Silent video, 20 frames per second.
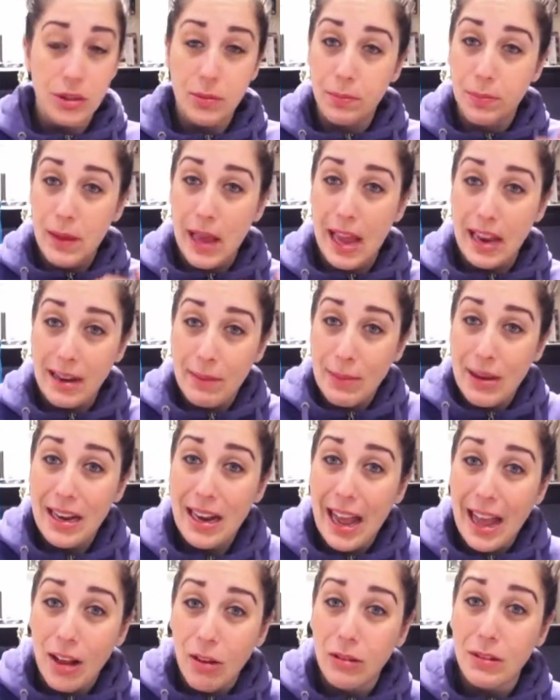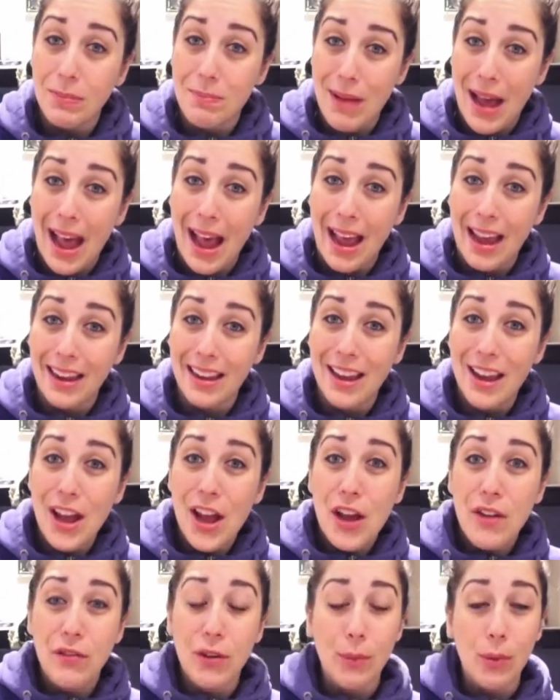and being held back
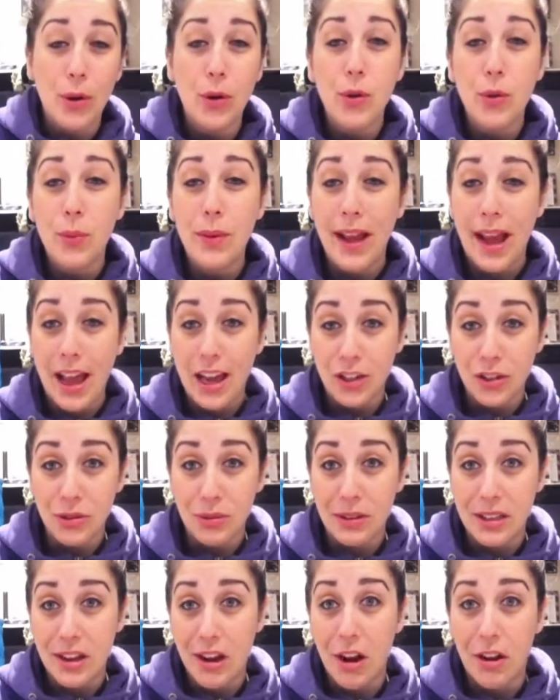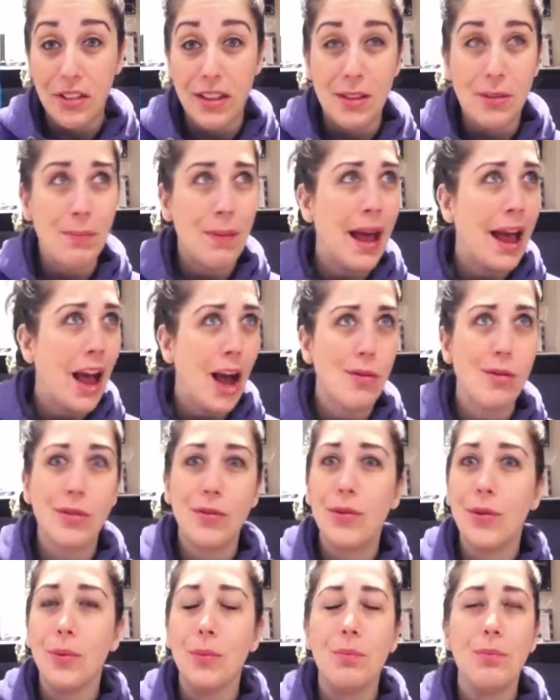from who we actually are, these
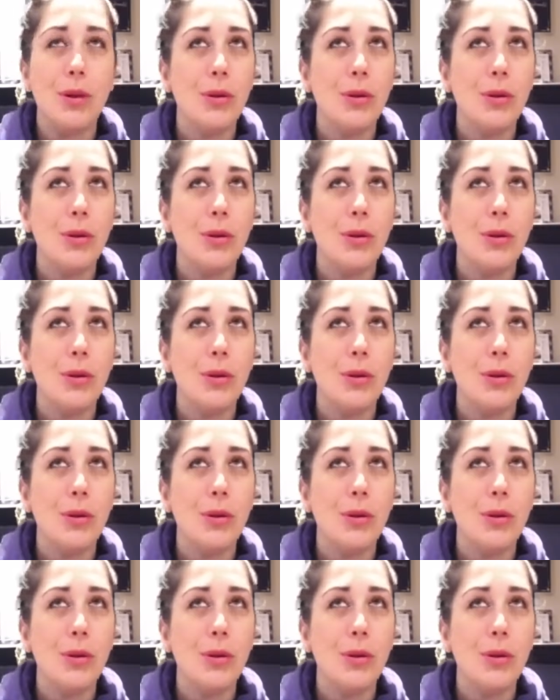powerful,